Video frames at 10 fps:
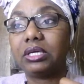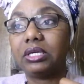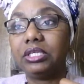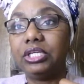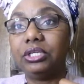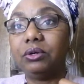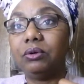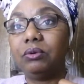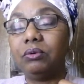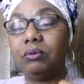
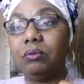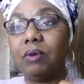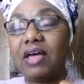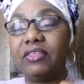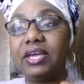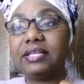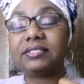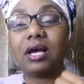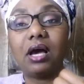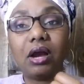whether
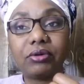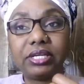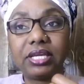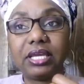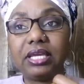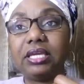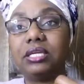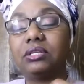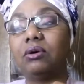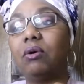it's a
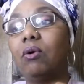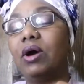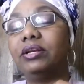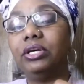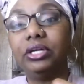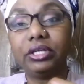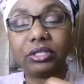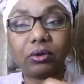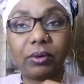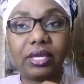hurricane or an
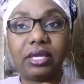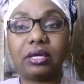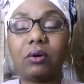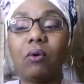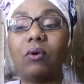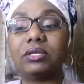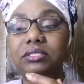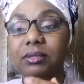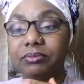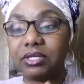earthquake or
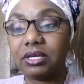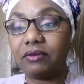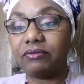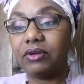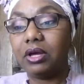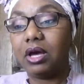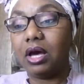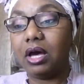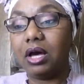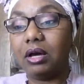something of
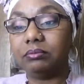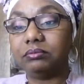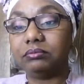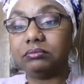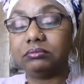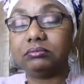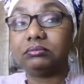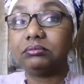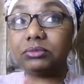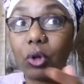um,
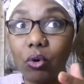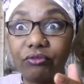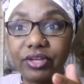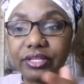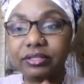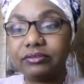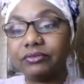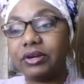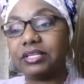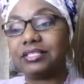COVID,
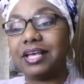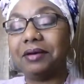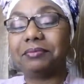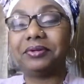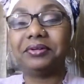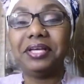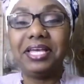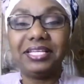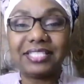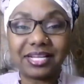for example.
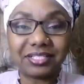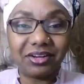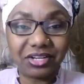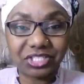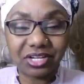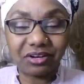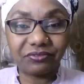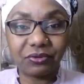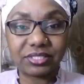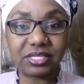Technological
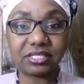forces.